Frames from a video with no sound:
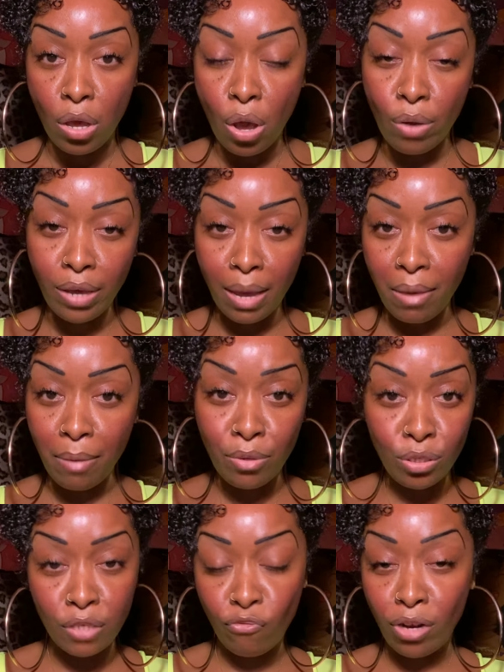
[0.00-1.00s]
Okay, maybe
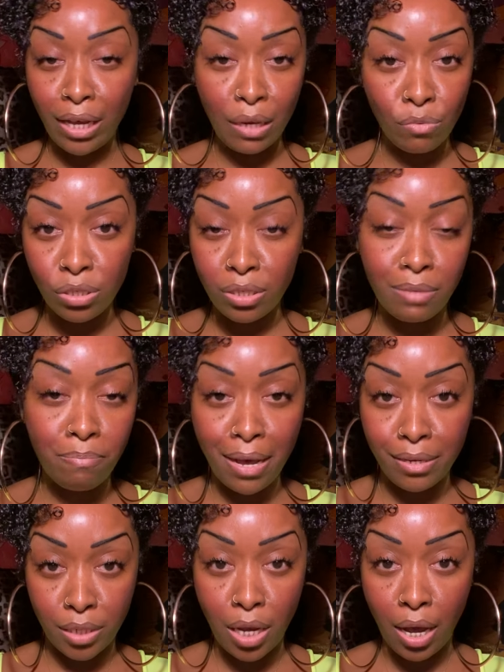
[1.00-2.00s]
you just feel like it was just a
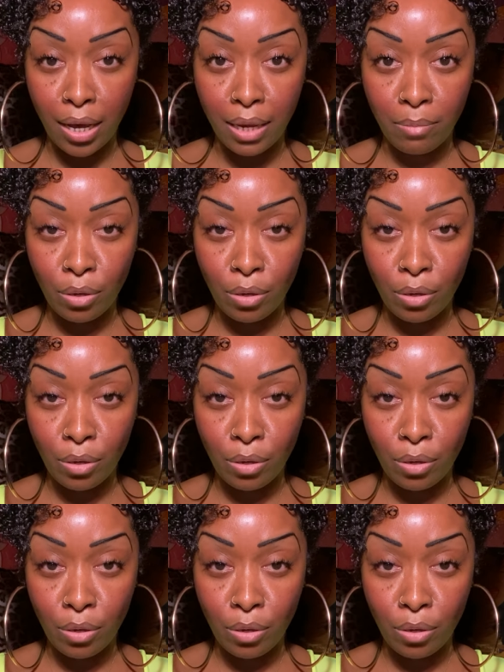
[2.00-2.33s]
better time.